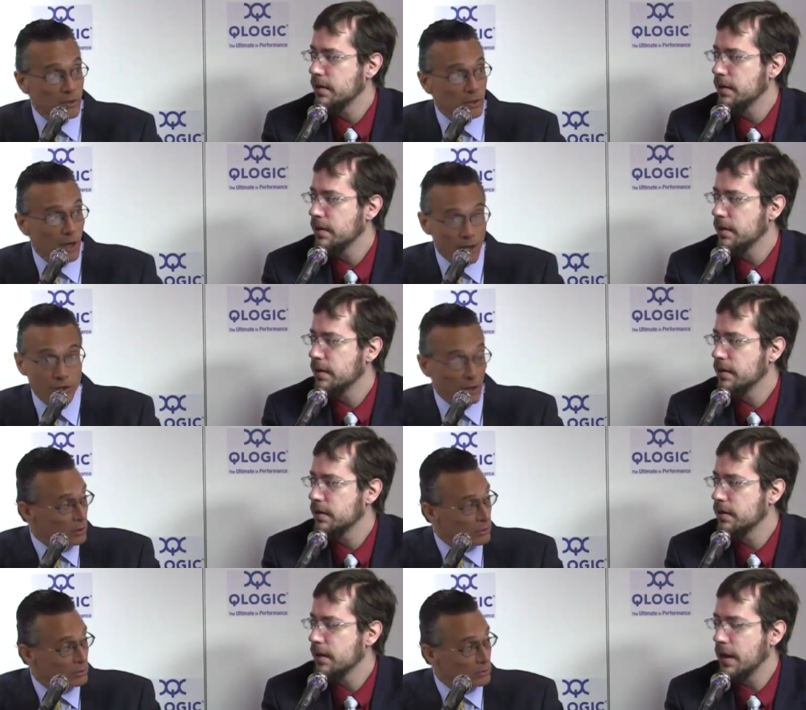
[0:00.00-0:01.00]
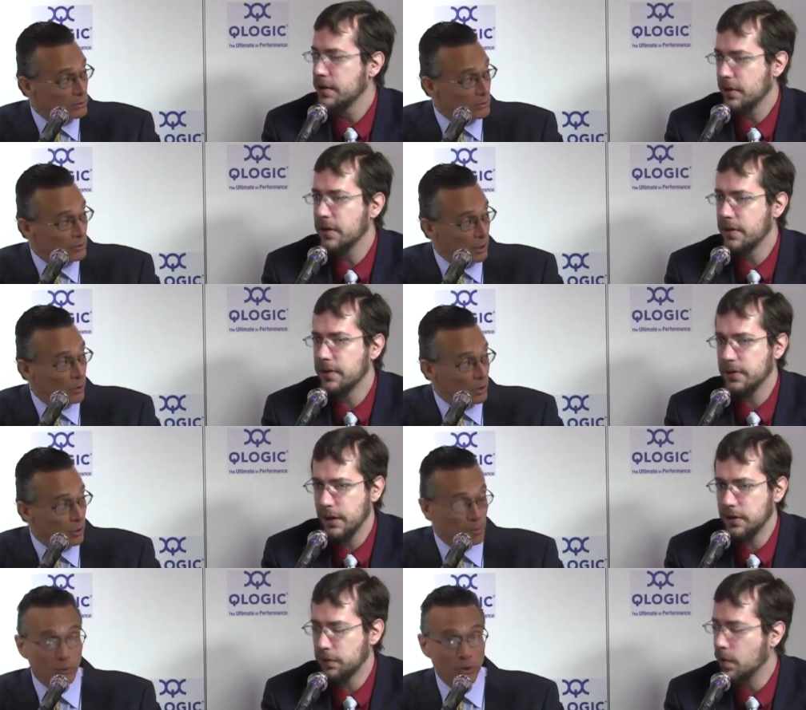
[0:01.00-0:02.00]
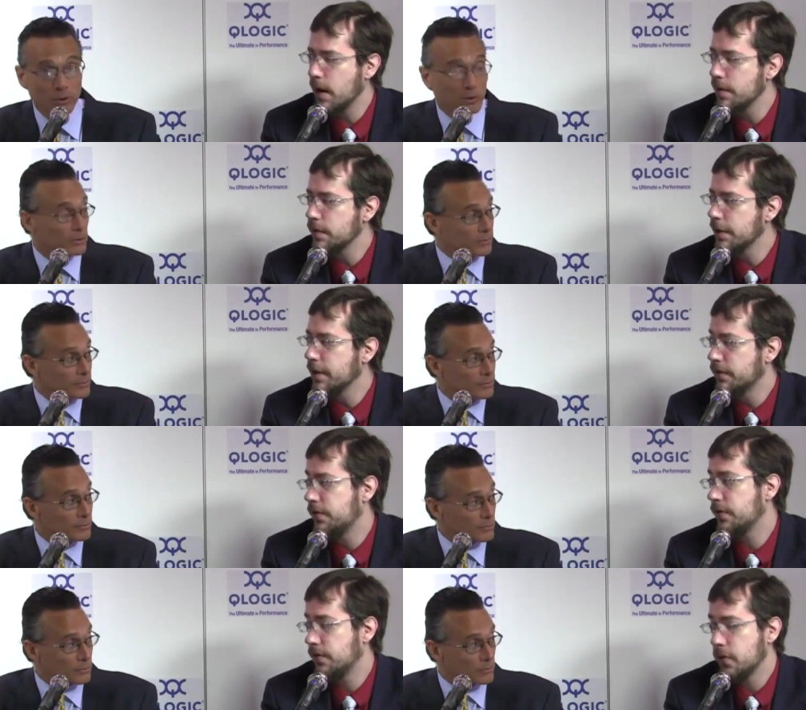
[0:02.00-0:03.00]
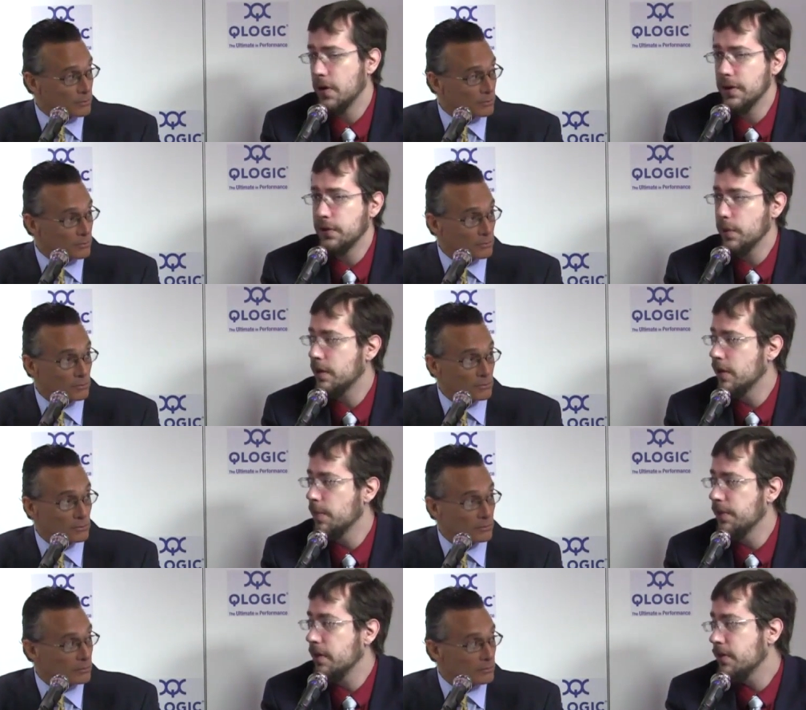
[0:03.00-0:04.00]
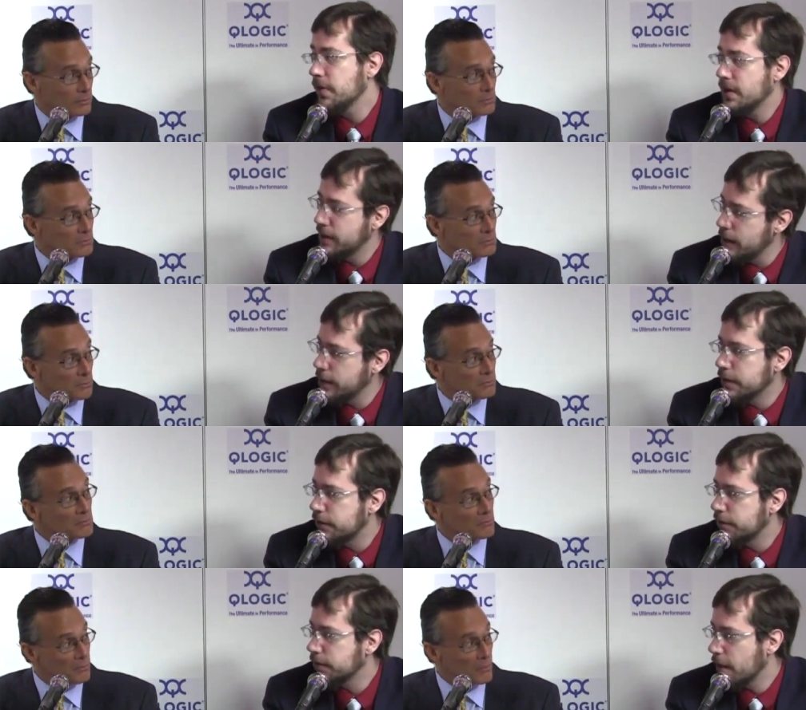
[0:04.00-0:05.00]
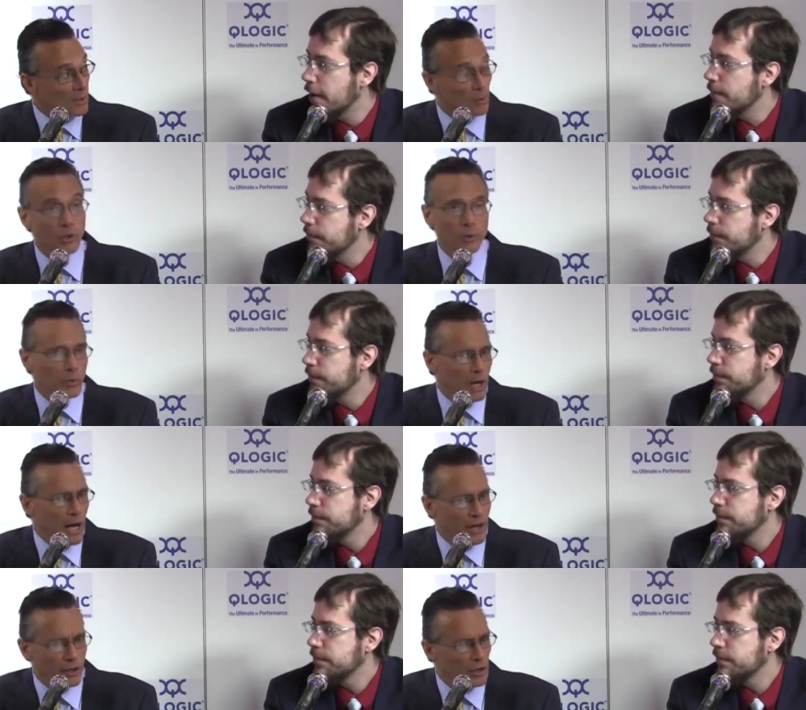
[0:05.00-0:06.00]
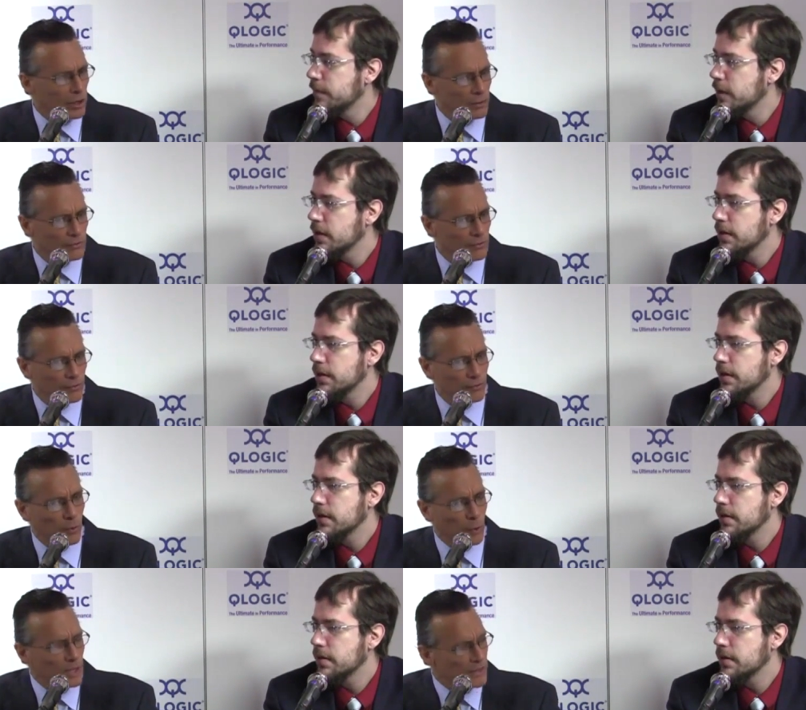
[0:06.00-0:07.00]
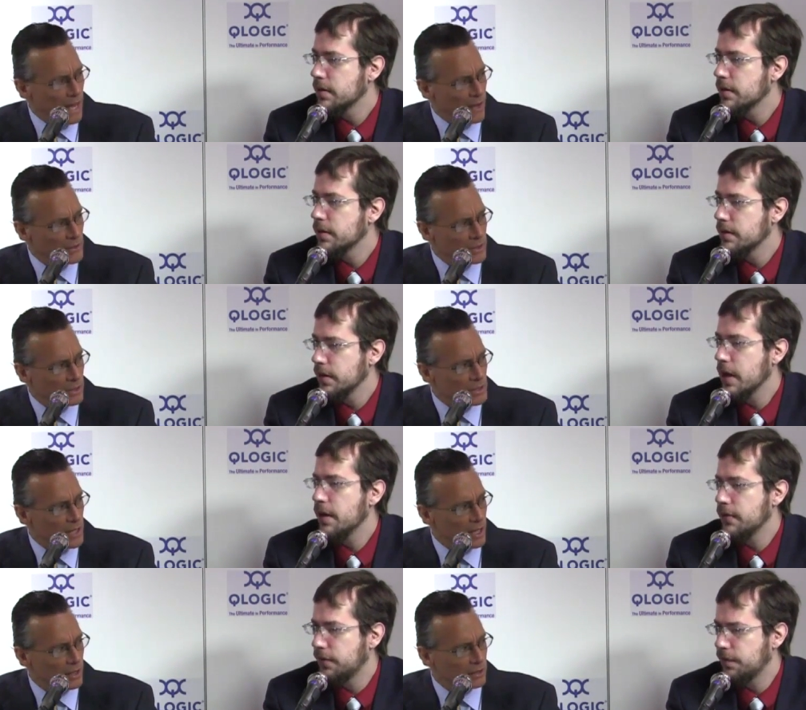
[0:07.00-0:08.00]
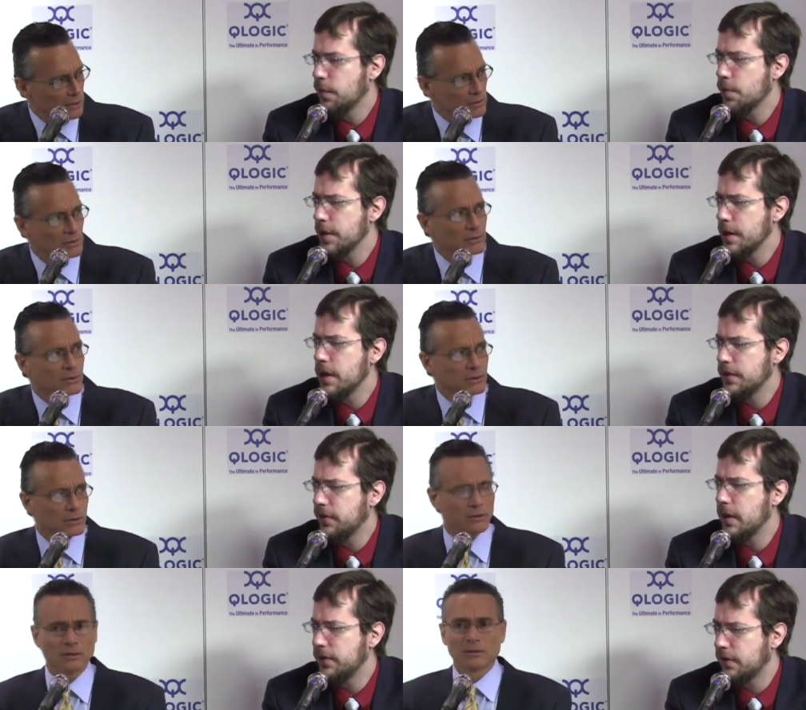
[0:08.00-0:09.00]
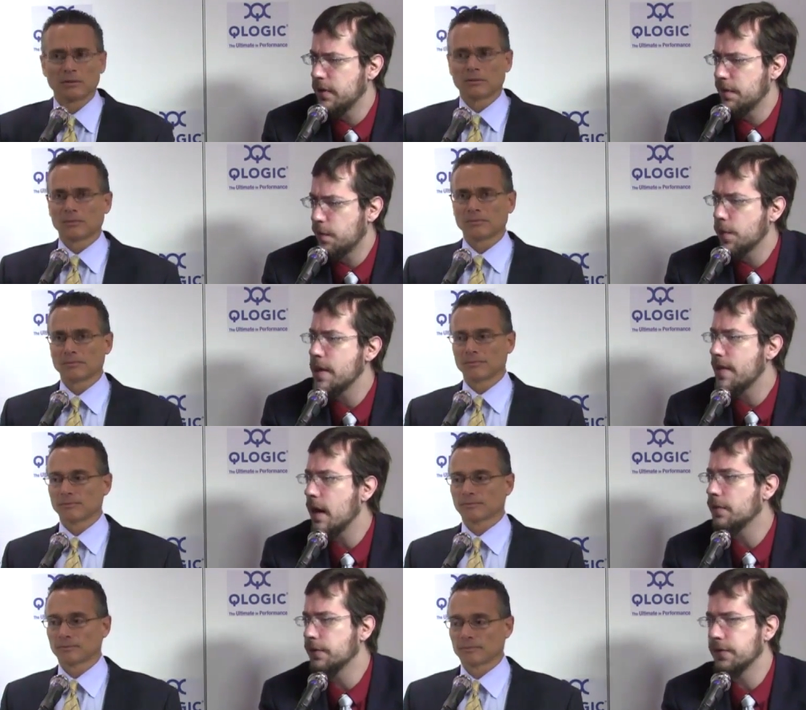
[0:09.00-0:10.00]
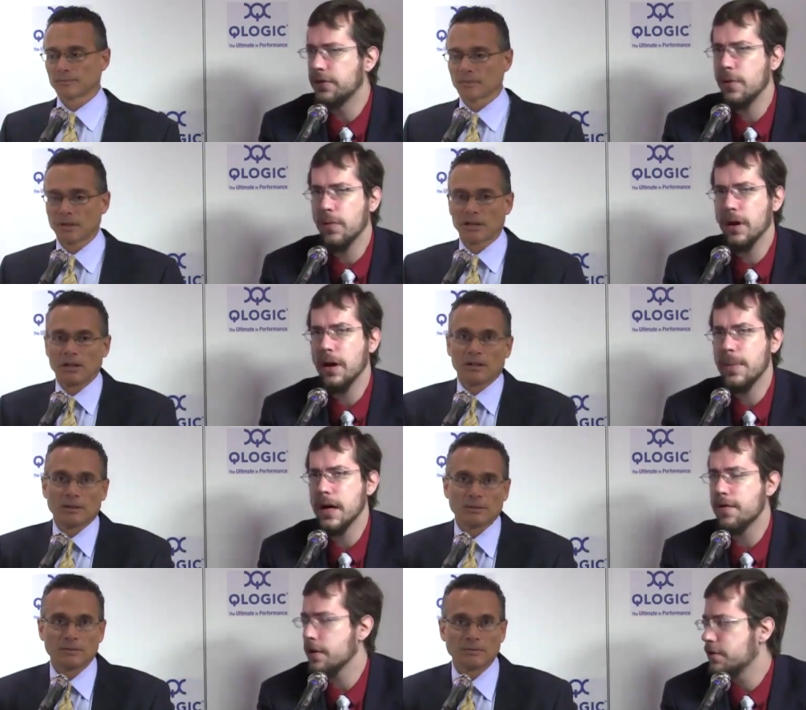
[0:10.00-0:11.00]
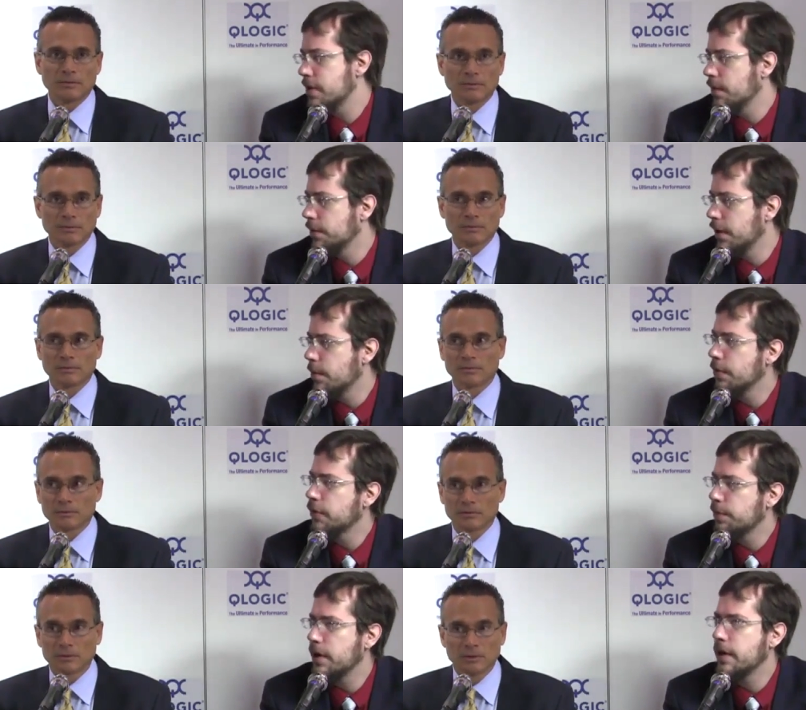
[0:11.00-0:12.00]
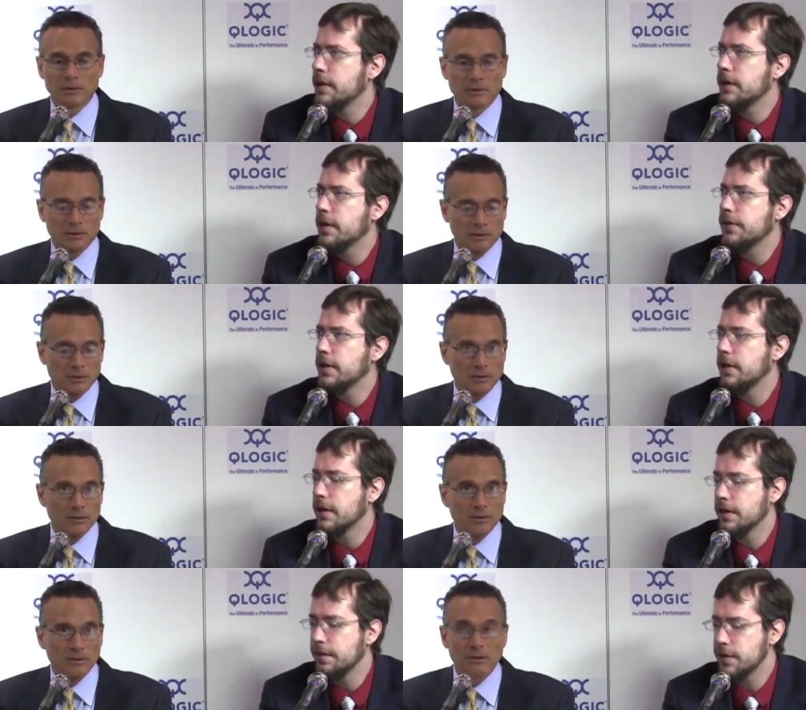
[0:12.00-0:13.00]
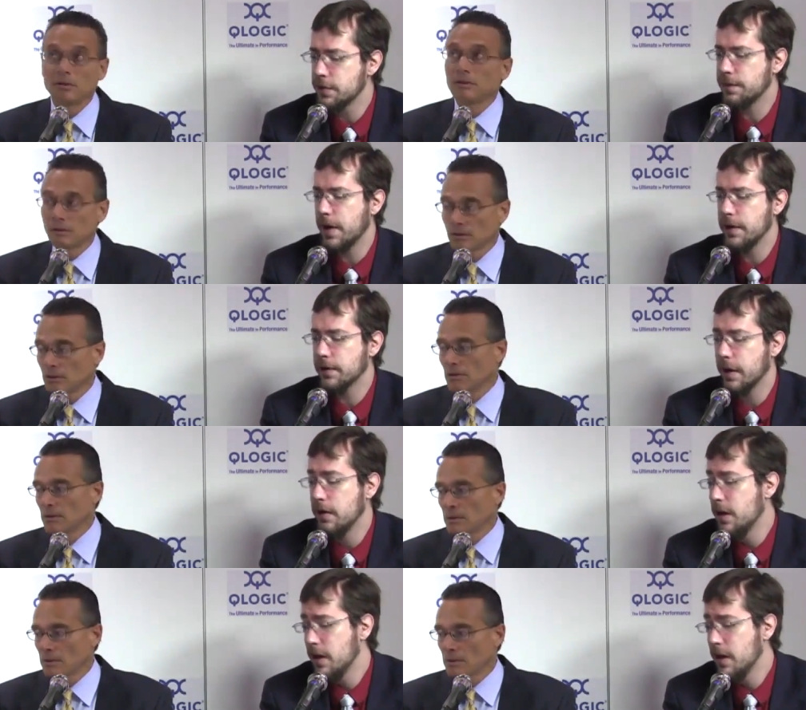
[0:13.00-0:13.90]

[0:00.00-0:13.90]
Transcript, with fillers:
Speaker 1: was larger.
Speaker 2: Yes, it is, it is rivaling, it's starting to eclipse, at least in attendance, right? Which was what? I heard forty thousand? Yeah, it's a- forty. It's it's in the forty thousand somewhere. I mean, I've heard several numbers, but I didn't get the uh, the official final count.